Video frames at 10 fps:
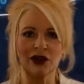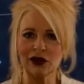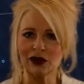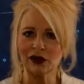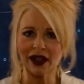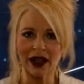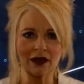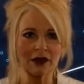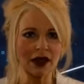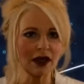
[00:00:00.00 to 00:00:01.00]
you
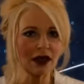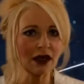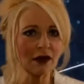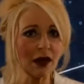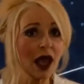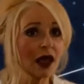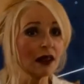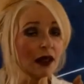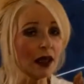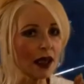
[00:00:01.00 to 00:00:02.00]
can become
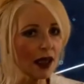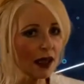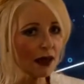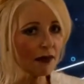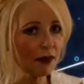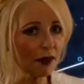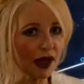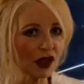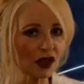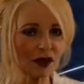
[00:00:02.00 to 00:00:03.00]
the
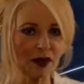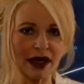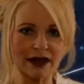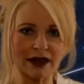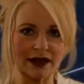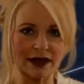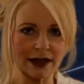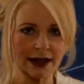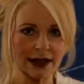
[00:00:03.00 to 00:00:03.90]
impatient Pisces.